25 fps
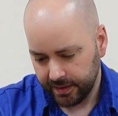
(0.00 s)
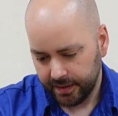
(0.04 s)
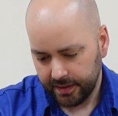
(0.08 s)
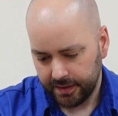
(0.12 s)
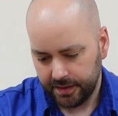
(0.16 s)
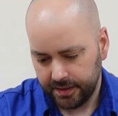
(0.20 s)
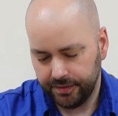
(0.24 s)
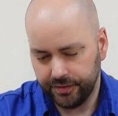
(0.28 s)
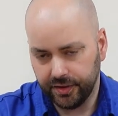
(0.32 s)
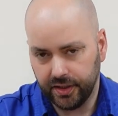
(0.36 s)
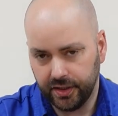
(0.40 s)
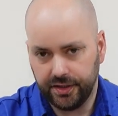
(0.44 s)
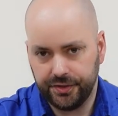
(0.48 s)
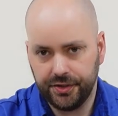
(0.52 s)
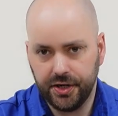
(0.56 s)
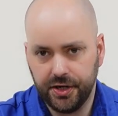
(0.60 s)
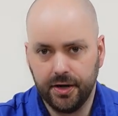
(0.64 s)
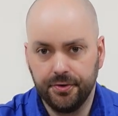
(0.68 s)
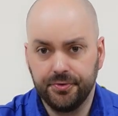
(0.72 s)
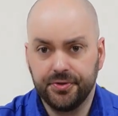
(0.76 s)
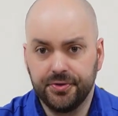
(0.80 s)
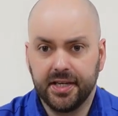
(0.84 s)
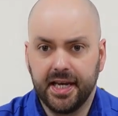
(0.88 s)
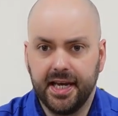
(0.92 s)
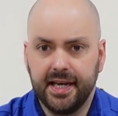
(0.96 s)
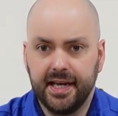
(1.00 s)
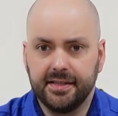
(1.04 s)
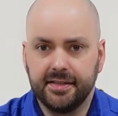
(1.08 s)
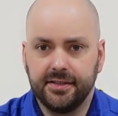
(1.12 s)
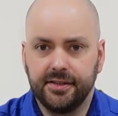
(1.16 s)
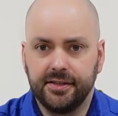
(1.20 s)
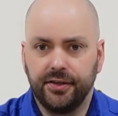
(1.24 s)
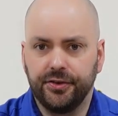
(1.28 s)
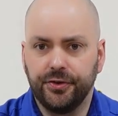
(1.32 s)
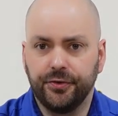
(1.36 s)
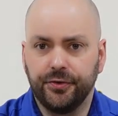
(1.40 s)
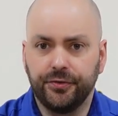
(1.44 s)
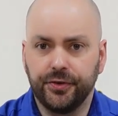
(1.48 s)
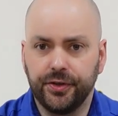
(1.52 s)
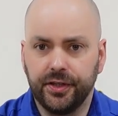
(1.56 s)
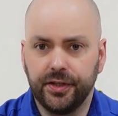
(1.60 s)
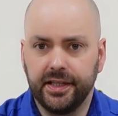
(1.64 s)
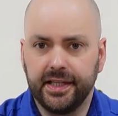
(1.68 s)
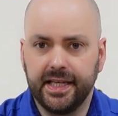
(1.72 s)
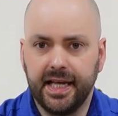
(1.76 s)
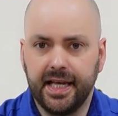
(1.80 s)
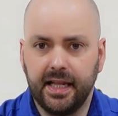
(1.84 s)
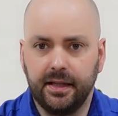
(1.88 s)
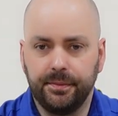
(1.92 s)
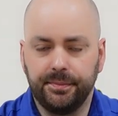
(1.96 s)
You've got a nose curtain on the front of
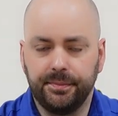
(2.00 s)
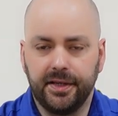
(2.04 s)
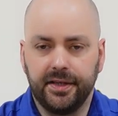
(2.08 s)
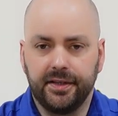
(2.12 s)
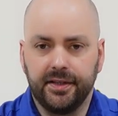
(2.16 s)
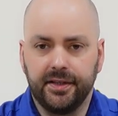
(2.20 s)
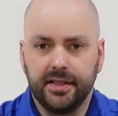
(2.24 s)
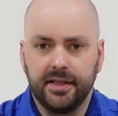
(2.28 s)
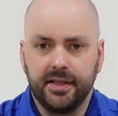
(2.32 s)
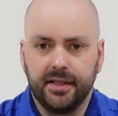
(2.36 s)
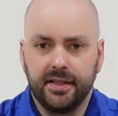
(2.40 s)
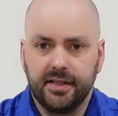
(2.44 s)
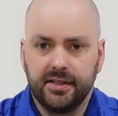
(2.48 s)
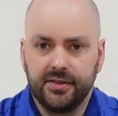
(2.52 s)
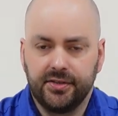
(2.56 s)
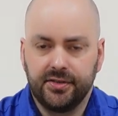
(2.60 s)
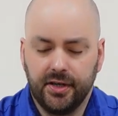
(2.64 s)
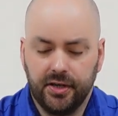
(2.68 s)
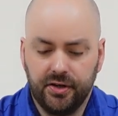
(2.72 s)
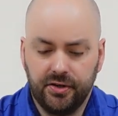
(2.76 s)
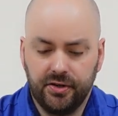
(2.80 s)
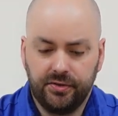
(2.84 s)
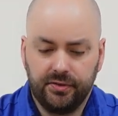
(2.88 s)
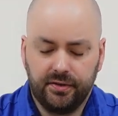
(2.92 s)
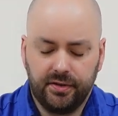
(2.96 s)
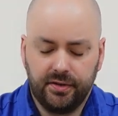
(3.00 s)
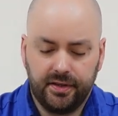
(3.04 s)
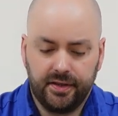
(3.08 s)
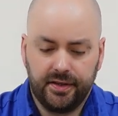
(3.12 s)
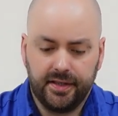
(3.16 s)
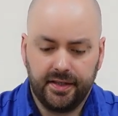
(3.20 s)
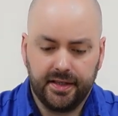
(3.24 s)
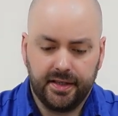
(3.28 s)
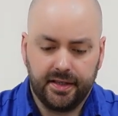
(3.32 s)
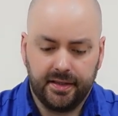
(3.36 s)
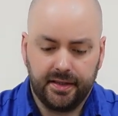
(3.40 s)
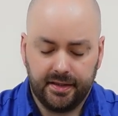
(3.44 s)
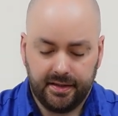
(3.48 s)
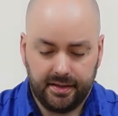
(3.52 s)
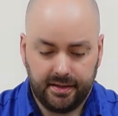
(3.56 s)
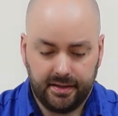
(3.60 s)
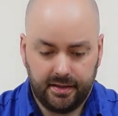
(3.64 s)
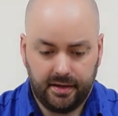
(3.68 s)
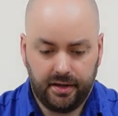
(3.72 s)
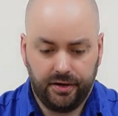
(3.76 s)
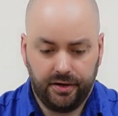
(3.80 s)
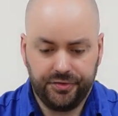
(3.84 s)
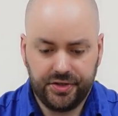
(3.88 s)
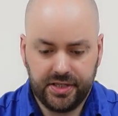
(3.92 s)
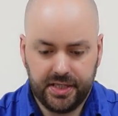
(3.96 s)
the helmet, so
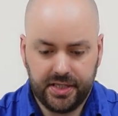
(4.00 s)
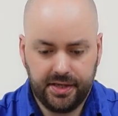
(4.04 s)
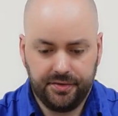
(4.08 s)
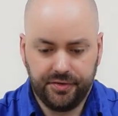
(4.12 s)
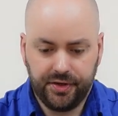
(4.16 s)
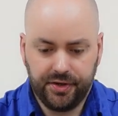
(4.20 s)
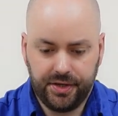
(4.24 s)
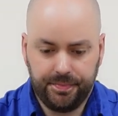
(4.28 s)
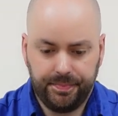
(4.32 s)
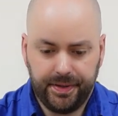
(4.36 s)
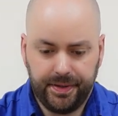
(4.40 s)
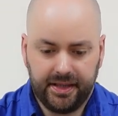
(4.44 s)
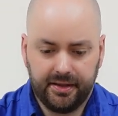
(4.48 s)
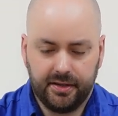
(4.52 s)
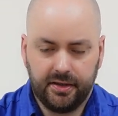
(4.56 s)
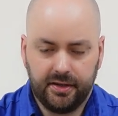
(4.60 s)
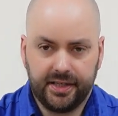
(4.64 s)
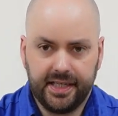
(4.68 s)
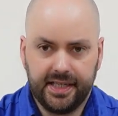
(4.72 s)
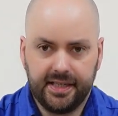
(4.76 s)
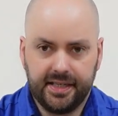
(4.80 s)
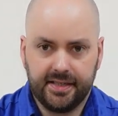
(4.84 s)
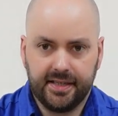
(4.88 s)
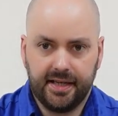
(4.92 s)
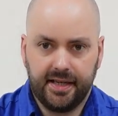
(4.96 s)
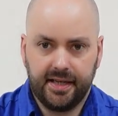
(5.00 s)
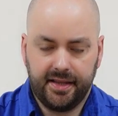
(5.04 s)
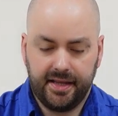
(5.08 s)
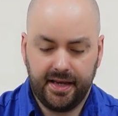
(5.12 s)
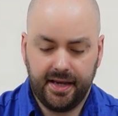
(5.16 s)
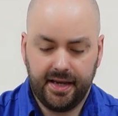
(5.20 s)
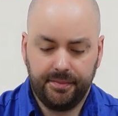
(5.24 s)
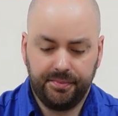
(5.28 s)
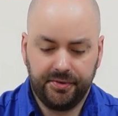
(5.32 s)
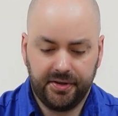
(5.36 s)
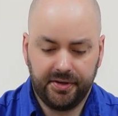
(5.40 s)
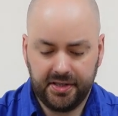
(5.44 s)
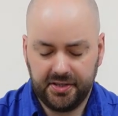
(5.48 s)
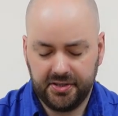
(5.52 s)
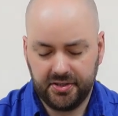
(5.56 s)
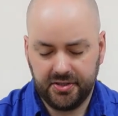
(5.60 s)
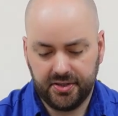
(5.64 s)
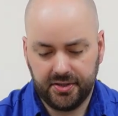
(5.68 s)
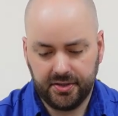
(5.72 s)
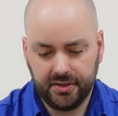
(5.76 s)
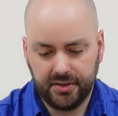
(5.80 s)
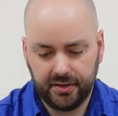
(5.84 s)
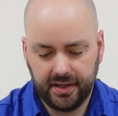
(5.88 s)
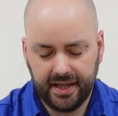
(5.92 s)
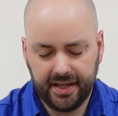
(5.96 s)
obviously you've got your pin lock insert there, but it
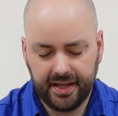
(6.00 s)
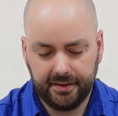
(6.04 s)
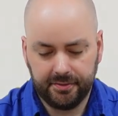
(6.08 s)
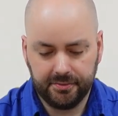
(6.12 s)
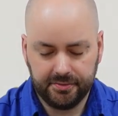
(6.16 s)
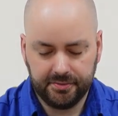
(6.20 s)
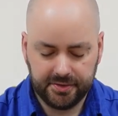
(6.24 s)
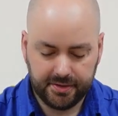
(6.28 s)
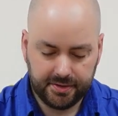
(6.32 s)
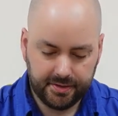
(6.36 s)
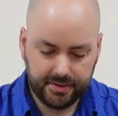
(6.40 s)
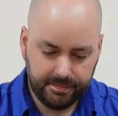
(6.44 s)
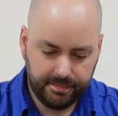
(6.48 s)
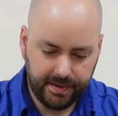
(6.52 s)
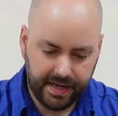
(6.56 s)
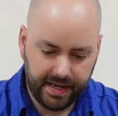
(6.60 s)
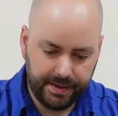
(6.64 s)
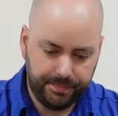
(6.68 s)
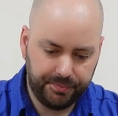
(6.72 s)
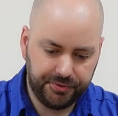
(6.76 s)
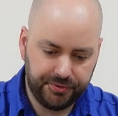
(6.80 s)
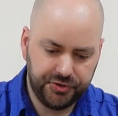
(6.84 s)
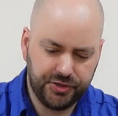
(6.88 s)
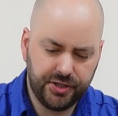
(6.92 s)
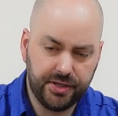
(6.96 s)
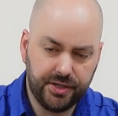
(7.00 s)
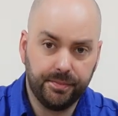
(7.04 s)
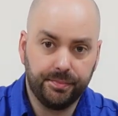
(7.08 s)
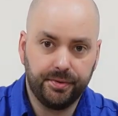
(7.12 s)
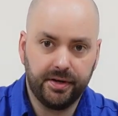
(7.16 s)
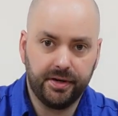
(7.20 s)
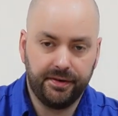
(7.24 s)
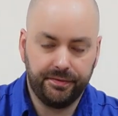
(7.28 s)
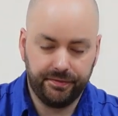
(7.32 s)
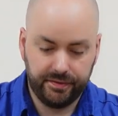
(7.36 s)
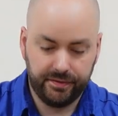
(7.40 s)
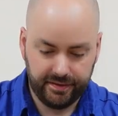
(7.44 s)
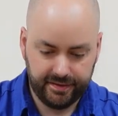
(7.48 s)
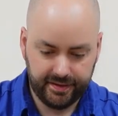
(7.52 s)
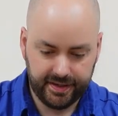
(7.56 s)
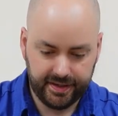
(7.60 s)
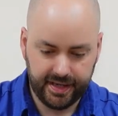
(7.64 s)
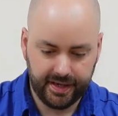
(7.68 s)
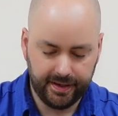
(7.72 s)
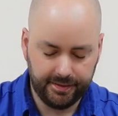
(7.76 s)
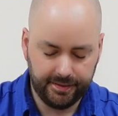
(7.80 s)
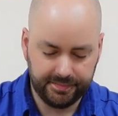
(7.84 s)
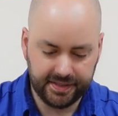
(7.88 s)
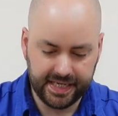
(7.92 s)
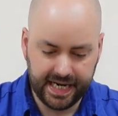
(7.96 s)
still helps by pushing your breath
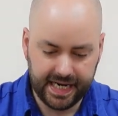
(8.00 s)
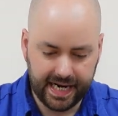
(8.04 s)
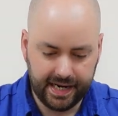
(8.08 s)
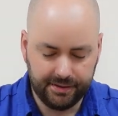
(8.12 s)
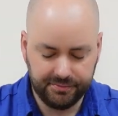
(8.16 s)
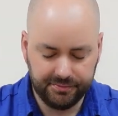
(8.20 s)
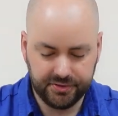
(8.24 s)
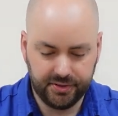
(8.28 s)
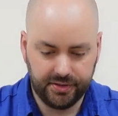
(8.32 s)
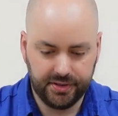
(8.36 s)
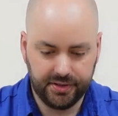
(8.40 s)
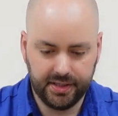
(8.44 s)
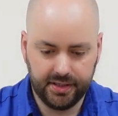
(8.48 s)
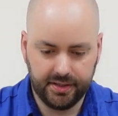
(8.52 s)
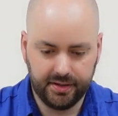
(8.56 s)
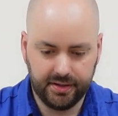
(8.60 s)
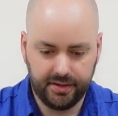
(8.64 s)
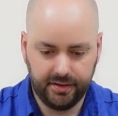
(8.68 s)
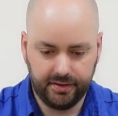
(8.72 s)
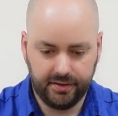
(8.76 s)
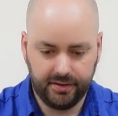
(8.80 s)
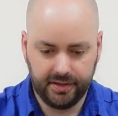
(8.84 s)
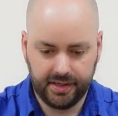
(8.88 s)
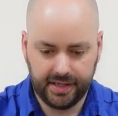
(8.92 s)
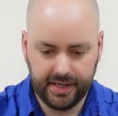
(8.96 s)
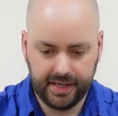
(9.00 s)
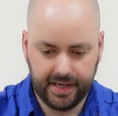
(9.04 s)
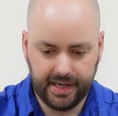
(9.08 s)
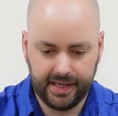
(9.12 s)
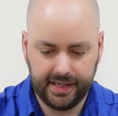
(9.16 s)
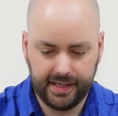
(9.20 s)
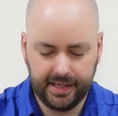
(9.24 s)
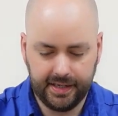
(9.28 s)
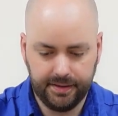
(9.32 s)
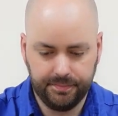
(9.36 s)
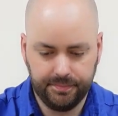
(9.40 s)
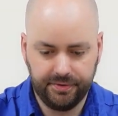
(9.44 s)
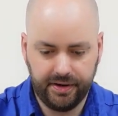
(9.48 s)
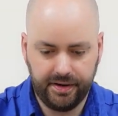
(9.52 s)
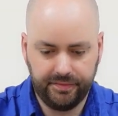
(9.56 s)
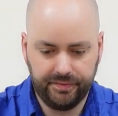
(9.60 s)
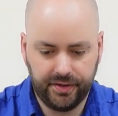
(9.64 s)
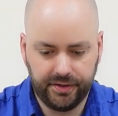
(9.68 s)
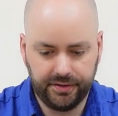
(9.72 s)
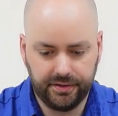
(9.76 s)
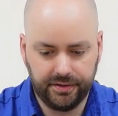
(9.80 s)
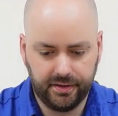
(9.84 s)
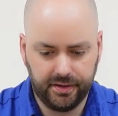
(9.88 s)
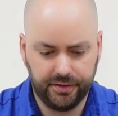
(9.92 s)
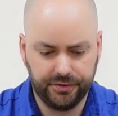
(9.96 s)
down, so you're not going to get any of your breath
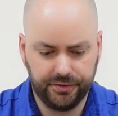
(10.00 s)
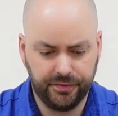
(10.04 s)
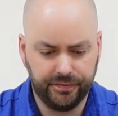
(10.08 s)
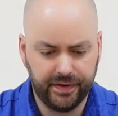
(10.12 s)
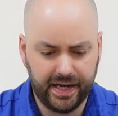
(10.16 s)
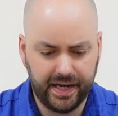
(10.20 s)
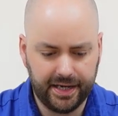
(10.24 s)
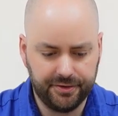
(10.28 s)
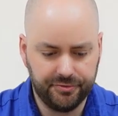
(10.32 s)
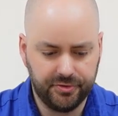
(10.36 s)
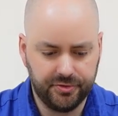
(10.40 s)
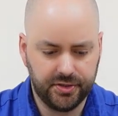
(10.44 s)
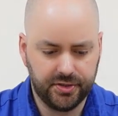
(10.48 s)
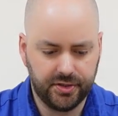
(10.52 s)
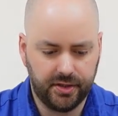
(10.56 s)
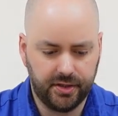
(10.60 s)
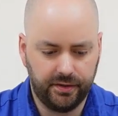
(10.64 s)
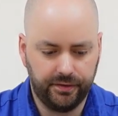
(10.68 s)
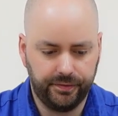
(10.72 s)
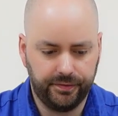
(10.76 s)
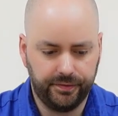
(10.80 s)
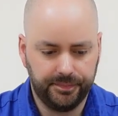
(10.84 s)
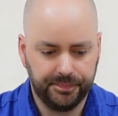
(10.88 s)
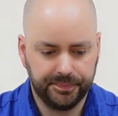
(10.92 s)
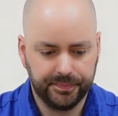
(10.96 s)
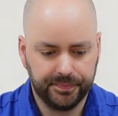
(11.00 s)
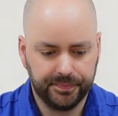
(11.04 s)
on the visor itself.